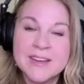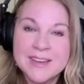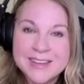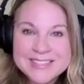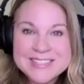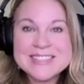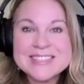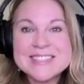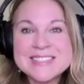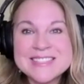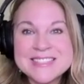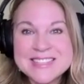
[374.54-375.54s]
is
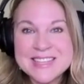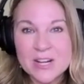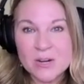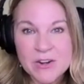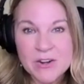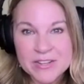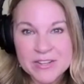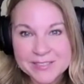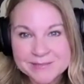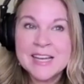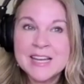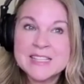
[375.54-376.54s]
consistency in our marketing.
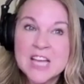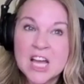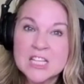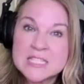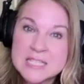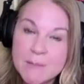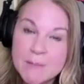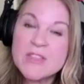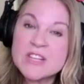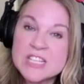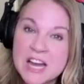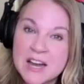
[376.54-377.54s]
And some of the
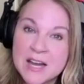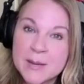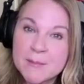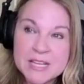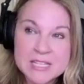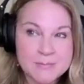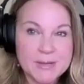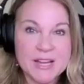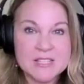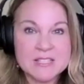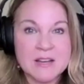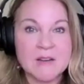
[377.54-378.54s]
time it's because
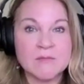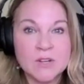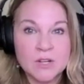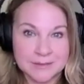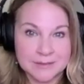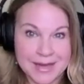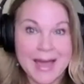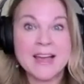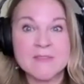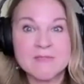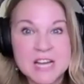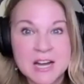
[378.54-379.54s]
of lack
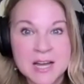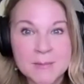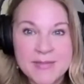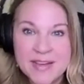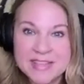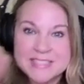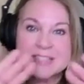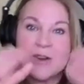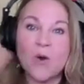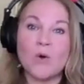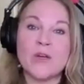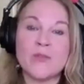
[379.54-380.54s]
of time. And that's a
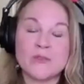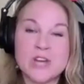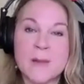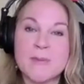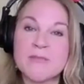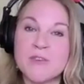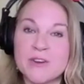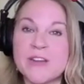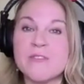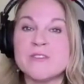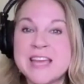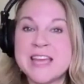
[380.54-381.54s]
whole other topic for
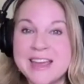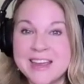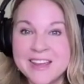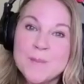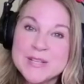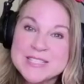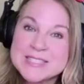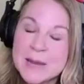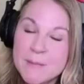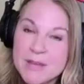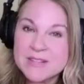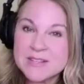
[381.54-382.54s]
another day. But some
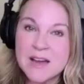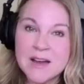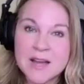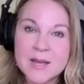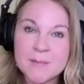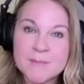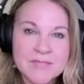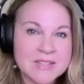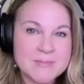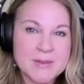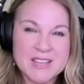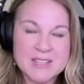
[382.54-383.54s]
of the time it's
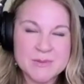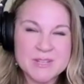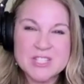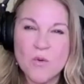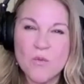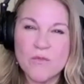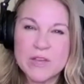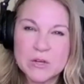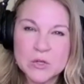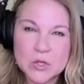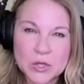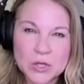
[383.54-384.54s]
because we just don't feel
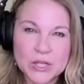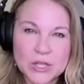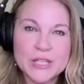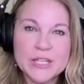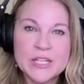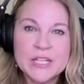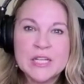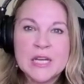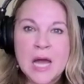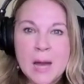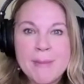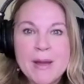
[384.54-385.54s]
good
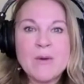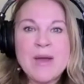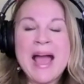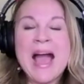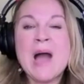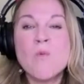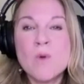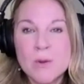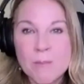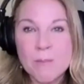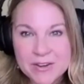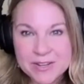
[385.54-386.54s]
about how we're
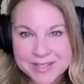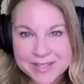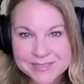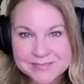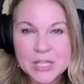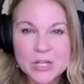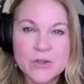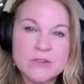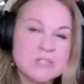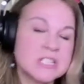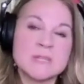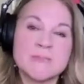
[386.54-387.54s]
marketing. You know, there's
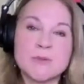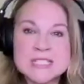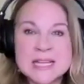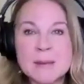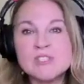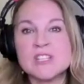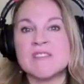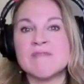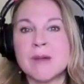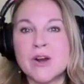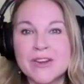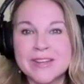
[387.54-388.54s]
this perception of
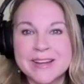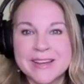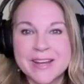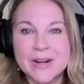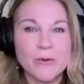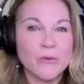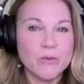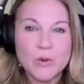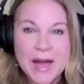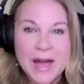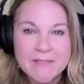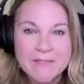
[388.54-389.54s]
marketing. I don't know if you
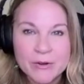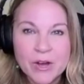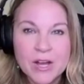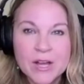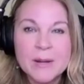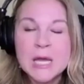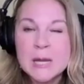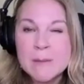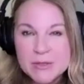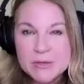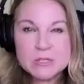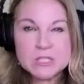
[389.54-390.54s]
have it or not, but
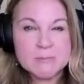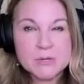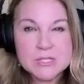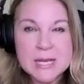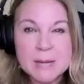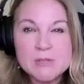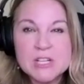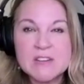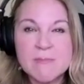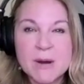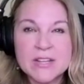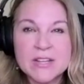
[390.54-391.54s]
there's this perception of
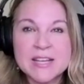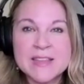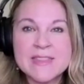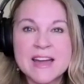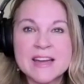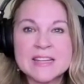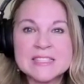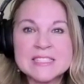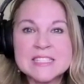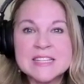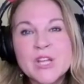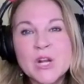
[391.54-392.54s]
marketing that,
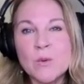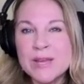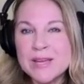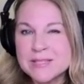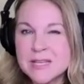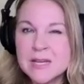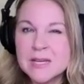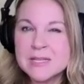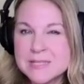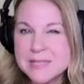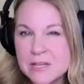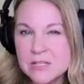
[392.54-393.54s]
you know, it's
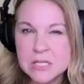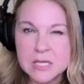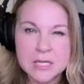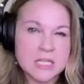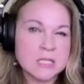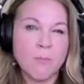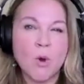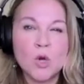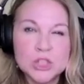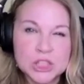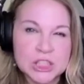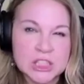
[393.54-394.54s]
salesy, it's
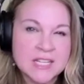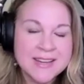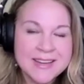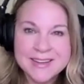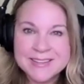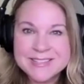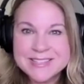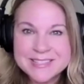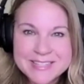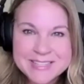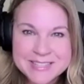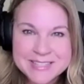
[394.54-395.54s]
pushy, it's
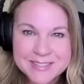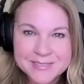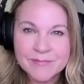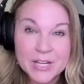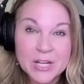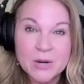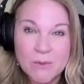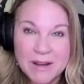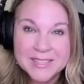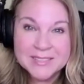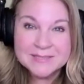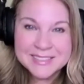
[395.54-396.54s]
sleazy. And you know
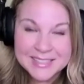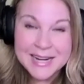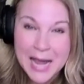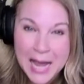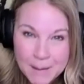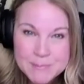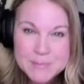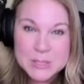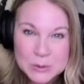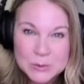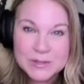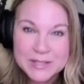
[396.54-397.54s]
what? It
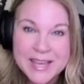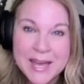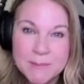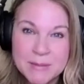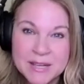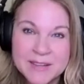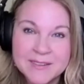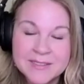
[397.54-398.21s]
absolutely can be.